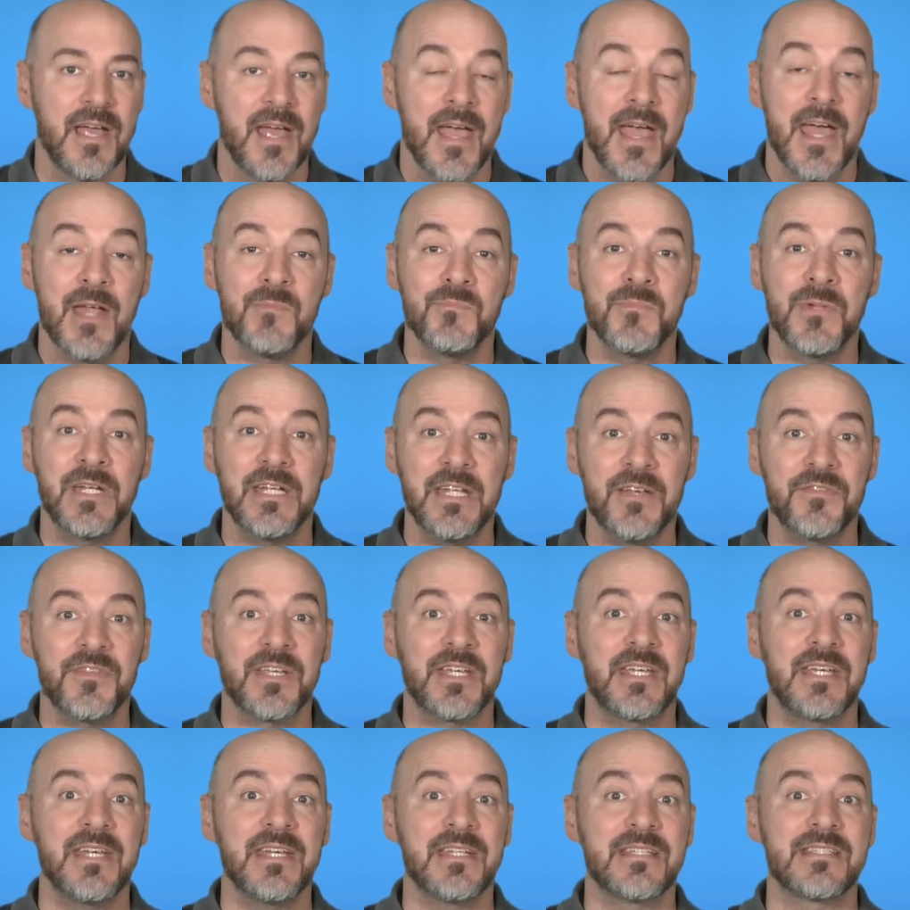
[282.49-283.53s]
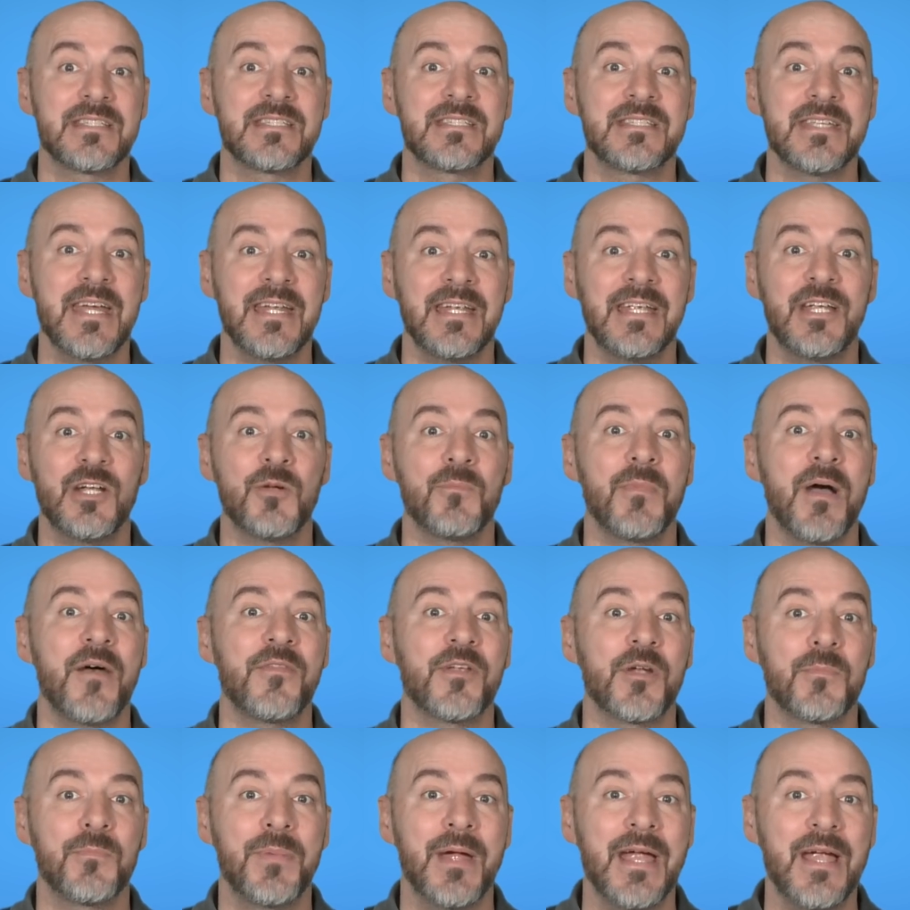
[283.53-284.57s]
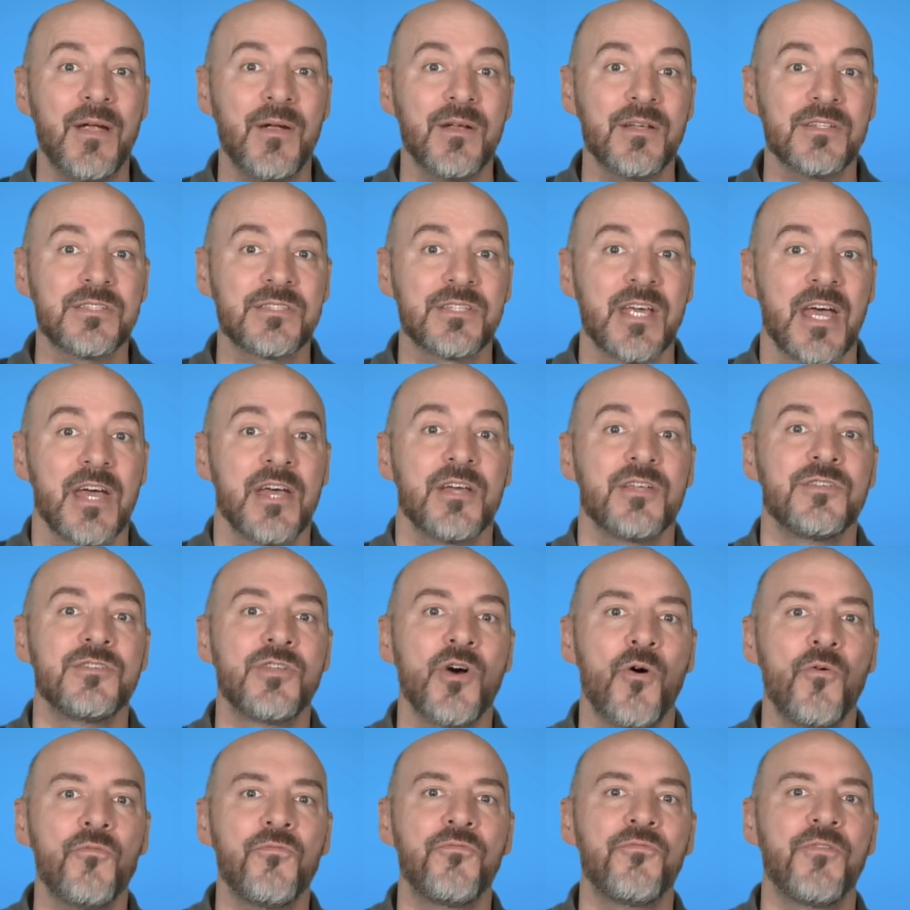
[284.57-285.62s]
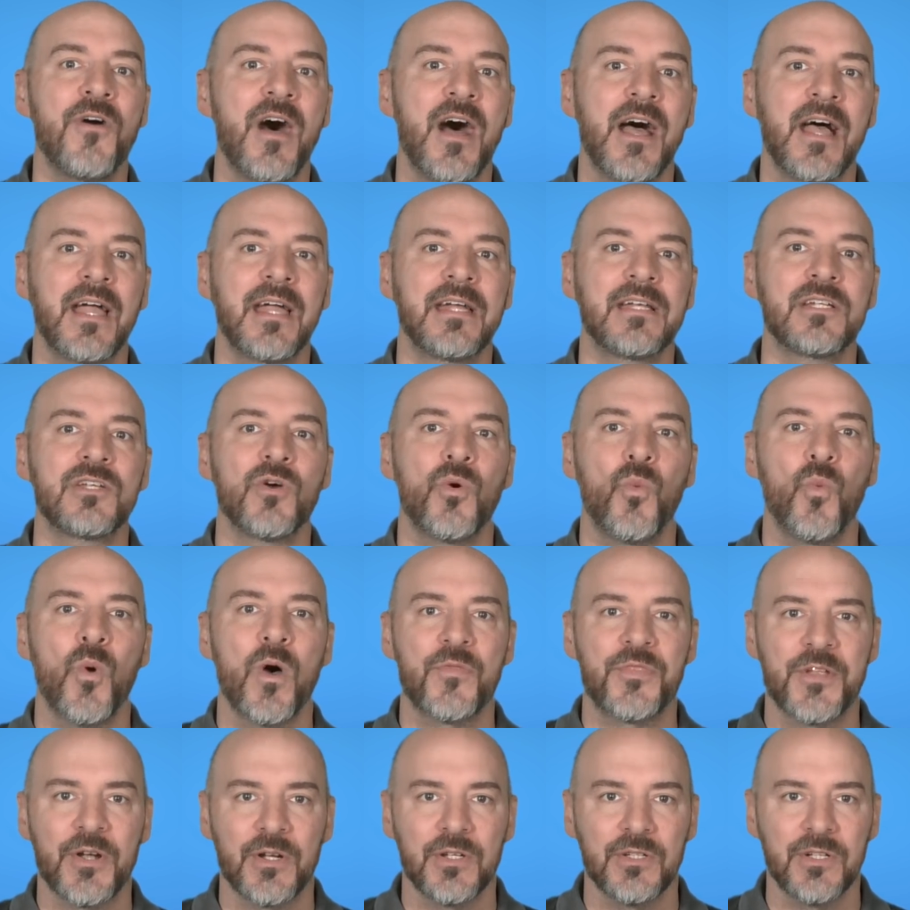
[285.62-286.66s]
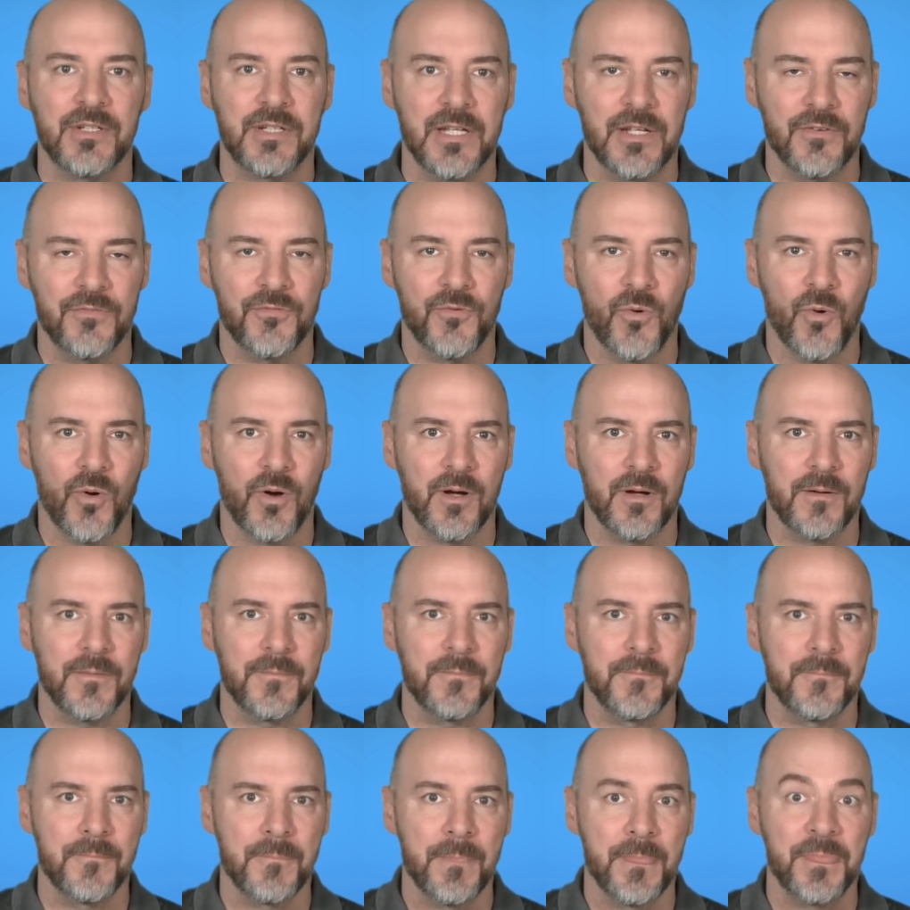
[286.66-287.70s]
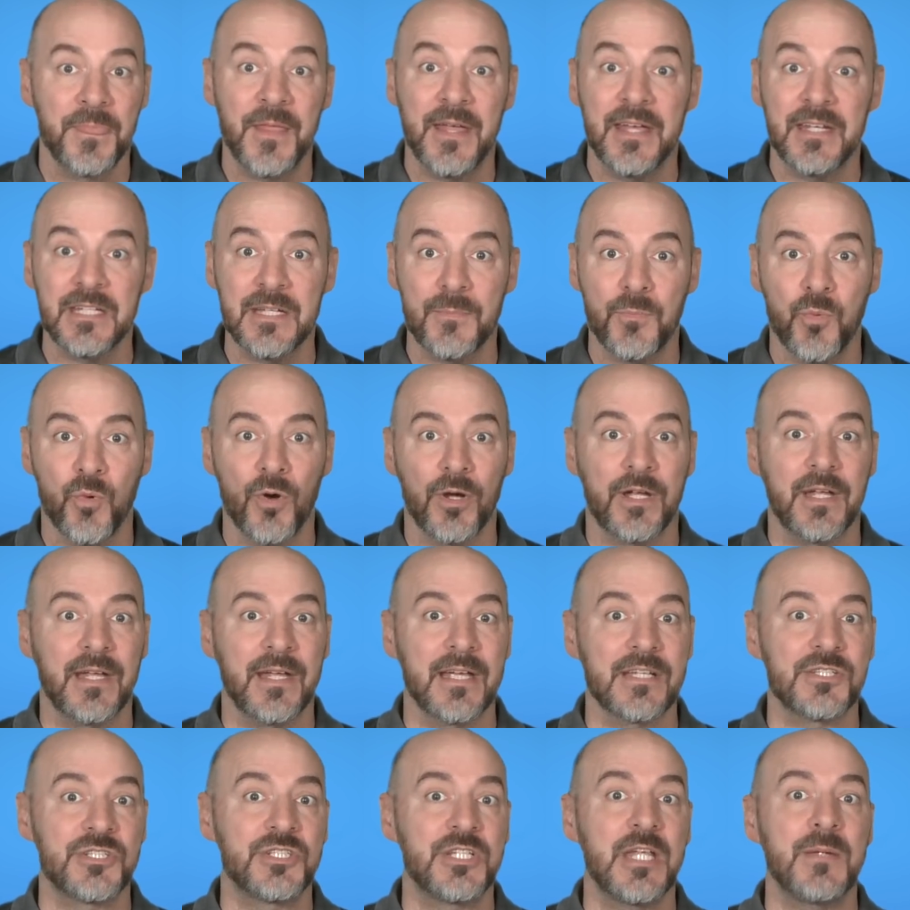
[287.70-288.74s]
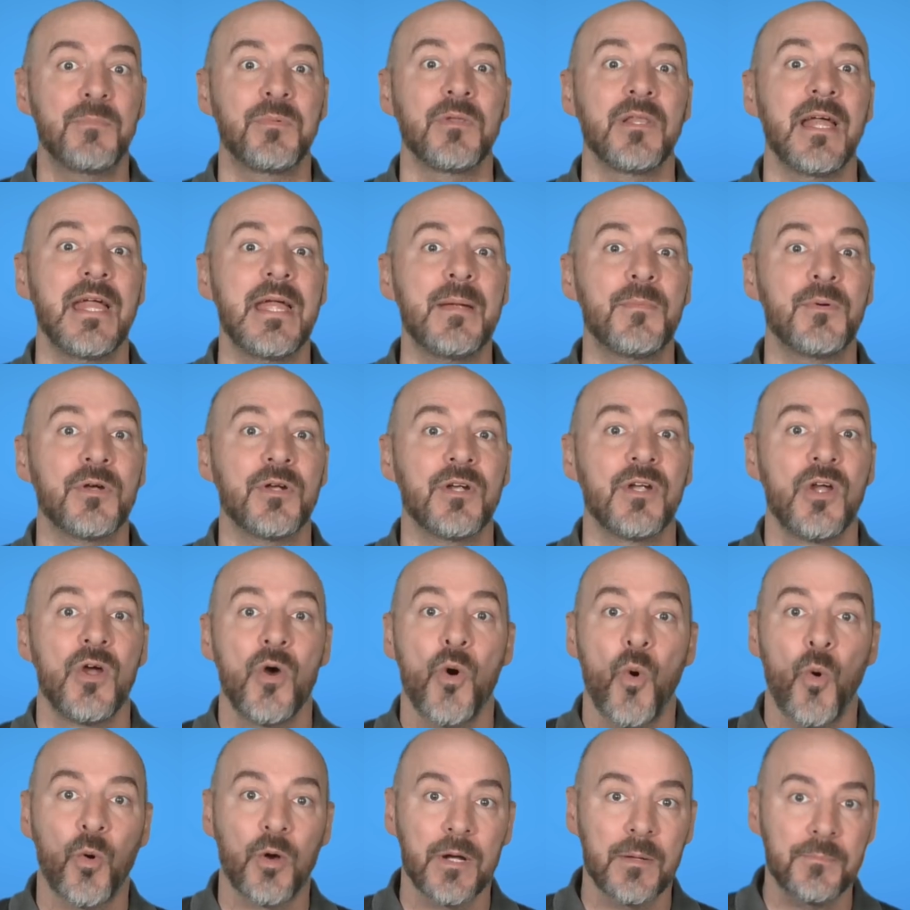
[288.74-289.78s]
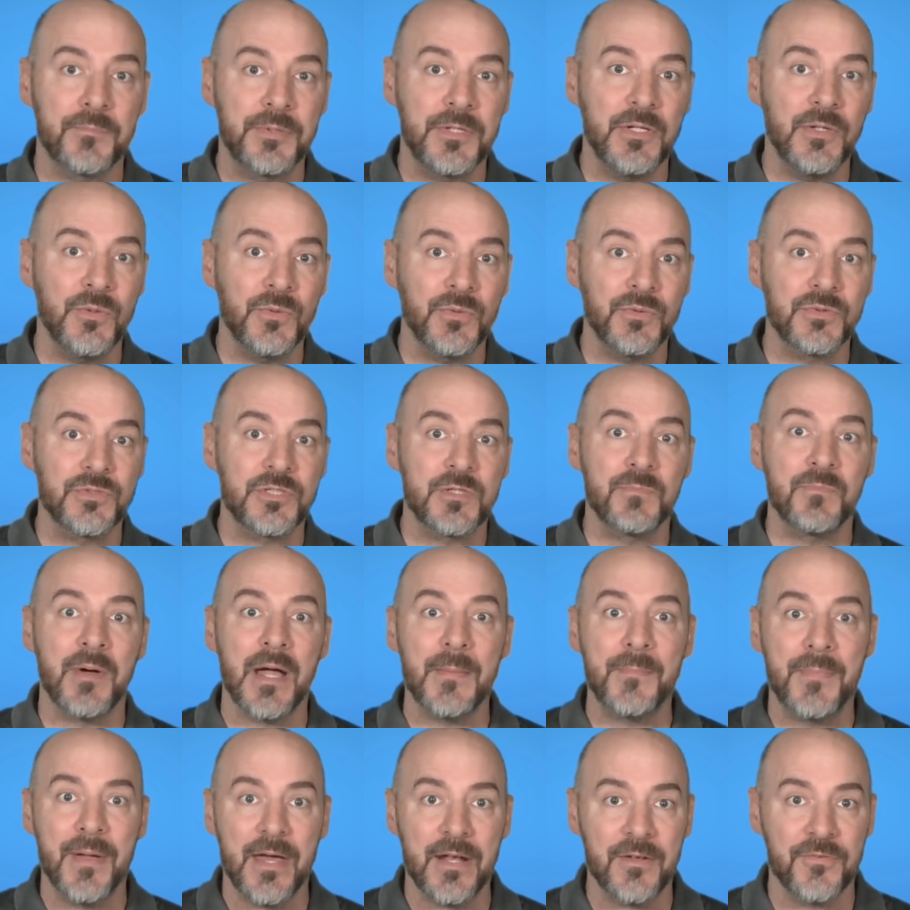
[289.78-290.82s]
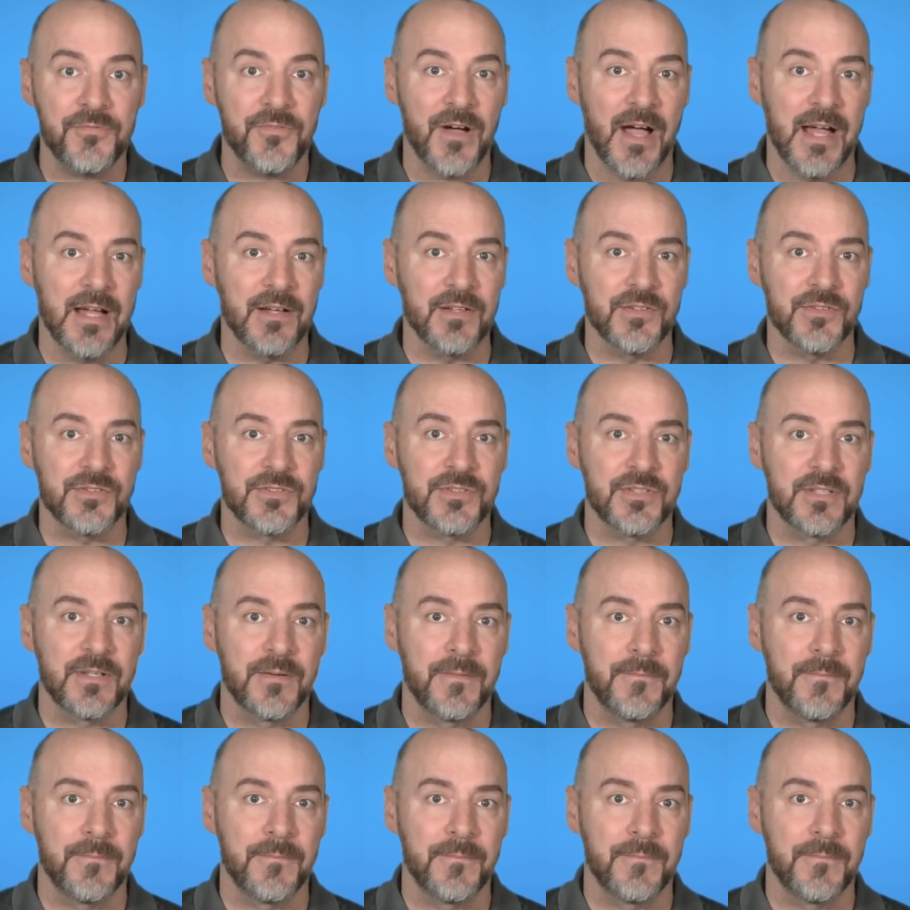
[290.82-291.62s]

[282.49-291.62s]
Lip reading: And many of the kids sent here by their parents don't find what they're looking for. They end up working as cheap labor or abused by pedophiles.